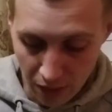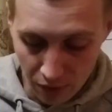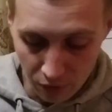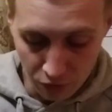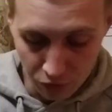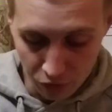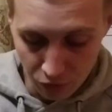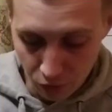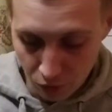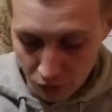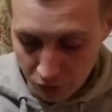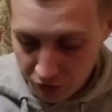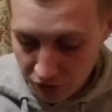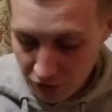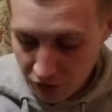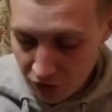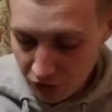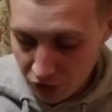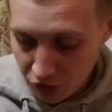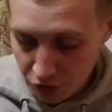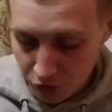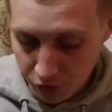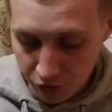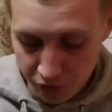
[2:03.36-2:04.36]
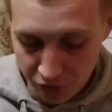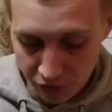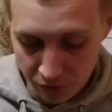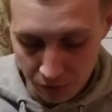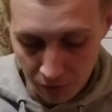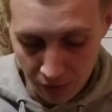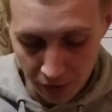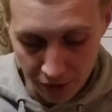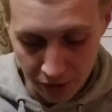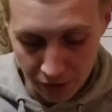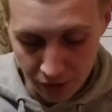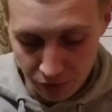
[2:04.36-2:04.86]
outdoors of the shooting
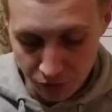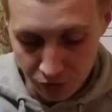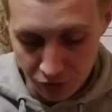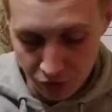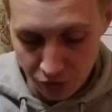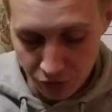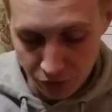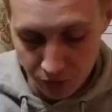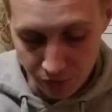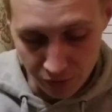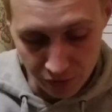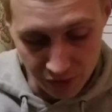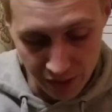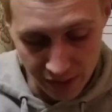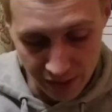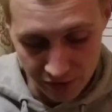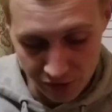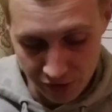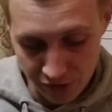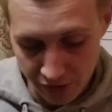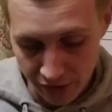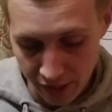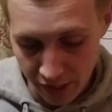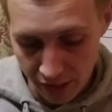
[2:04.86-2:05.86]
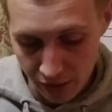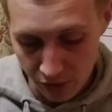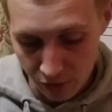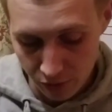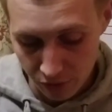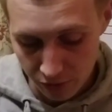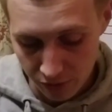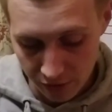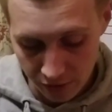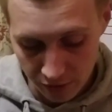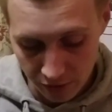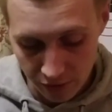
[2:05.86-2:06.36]
spot I go to and test it out,